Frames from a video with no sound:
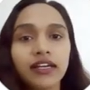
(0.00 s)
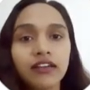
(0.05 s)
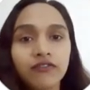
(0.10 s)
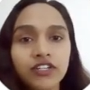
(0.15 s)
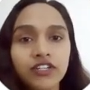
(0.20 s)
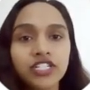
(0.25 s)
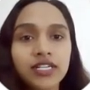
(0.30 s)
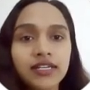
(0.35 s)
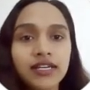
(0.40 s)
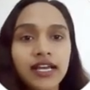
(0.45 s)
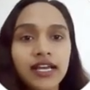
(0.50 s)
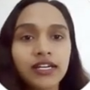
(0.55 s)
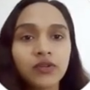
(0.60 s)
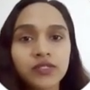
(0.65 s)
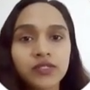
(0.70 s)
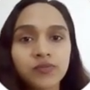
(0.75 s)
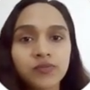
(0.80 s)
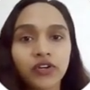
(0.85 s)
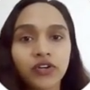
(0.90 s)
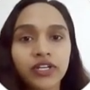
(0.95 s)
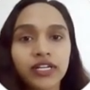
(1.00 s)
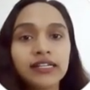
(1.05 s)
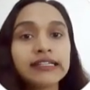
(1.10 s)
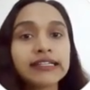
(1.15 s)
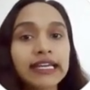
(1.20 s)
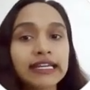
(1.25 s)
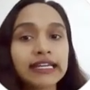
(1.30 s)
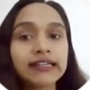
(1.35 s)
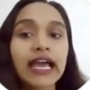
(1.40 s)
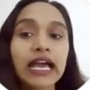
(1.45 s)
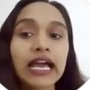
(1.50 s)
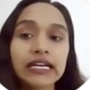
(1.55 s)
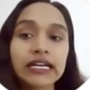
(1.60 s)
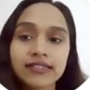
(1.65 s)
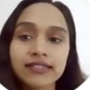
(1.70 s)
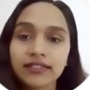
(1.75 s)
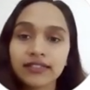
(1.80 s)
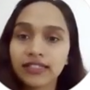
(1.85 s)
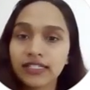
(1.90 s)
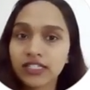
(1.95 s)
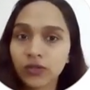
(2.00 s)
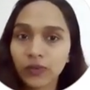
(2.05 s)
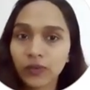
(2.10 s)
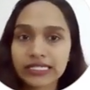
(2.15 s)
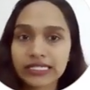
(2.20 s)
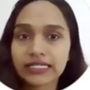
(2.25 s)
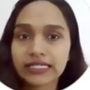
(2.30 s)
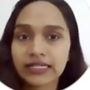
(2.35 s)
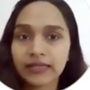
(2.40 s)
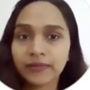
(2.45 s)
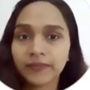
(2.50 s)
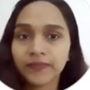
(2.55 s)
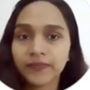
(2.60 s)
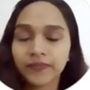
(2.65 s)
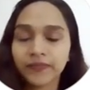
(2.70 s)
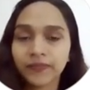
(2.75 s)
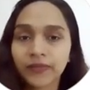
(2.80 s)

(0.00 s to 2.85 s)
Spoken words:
a vision language model can answer this question.